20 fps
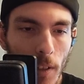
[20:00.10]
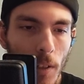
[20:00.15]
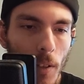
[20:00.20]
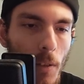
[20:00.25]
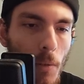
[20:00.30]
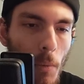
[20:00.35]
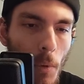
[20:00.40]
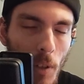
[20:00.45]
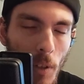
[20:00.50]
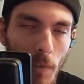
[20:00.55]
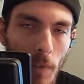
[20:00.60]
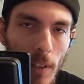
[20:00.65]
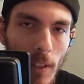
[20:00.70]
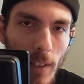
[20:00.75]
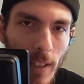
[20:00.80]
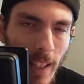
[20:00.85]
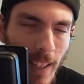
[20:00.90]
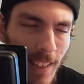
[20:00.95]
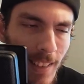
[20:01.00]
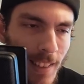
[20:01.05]
to hurt one of his
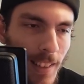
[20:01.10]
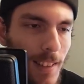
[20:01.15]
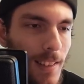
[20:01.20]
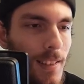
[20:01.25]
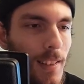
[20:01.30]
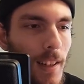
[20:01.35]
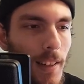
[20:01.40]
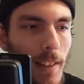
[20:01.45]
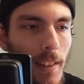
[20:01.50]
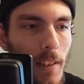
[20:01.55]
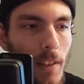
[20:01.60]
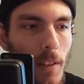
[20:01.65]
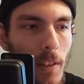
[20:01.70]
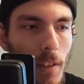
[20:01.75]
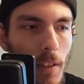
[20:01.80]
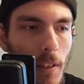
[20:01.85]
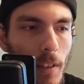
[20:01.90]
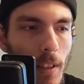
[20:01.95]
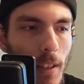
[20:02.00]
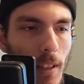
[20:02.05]
kids. He's not going to
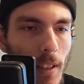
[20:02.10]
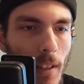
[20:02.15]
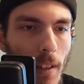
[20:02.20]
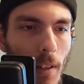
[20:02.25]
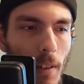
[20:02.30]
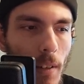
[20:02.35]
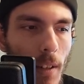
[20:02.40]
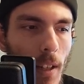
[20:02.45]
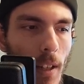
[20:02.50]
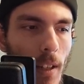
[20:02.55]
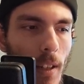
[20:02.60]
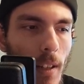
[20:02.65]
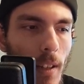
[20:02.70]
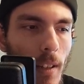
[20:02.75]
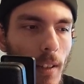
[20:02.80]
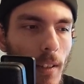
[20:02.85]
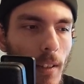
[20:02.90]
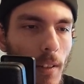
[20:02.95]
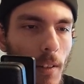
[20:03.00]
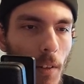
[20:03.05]
hurt, you know,
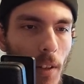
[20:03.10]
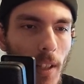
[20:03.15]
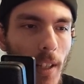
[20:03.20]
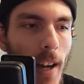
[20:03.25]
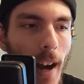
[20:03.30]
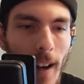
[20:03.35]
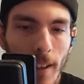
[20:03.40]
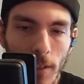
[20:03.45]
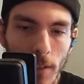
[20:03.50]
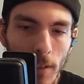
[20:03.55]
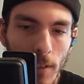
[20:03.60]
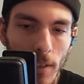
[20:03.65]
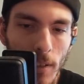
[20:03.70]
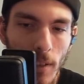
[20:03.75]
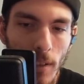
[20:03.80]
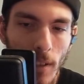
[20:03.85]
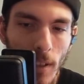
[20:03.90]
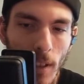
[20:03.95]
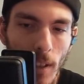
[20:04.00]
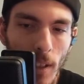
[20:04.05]
you know the gods,
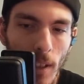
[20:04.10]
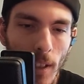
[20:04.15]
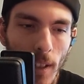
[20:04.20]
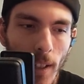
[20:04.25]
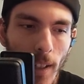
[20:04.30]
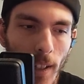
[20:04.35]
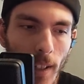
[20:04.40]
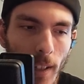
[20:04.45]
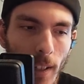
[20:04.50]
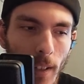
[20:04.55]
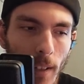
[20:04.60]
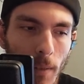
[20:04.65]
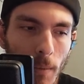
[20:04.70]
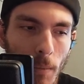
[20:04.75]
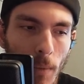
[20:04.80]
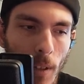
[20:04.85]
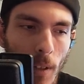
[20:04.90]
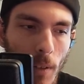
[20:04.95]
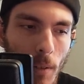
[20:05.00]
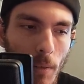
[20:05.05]
uh,
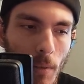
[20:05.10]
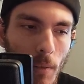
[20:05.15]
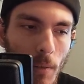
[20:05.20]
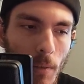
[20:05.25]
you know.